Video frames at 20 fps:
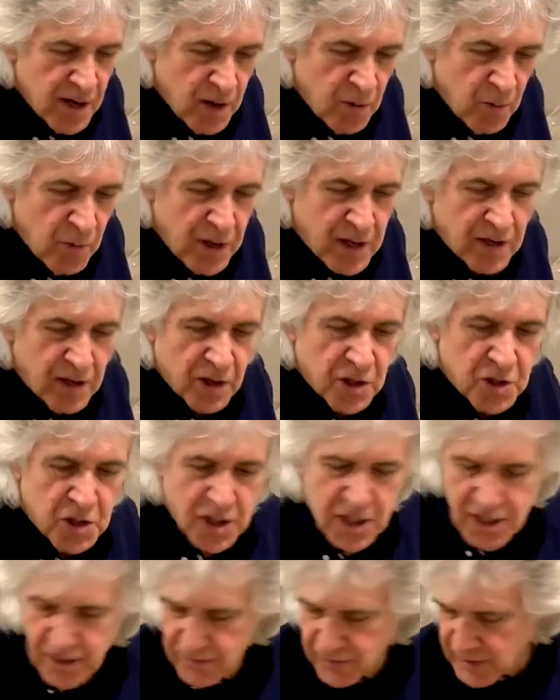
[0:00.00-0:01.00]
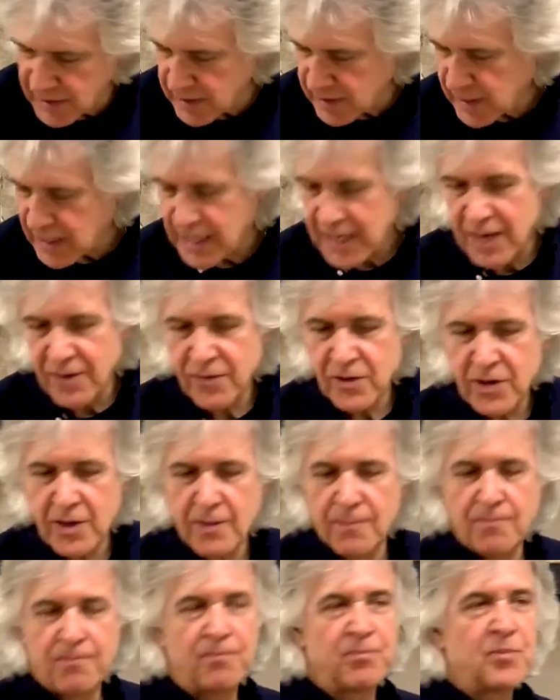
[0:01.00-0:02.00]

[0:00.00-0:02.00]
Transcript: we could achieve a kind of a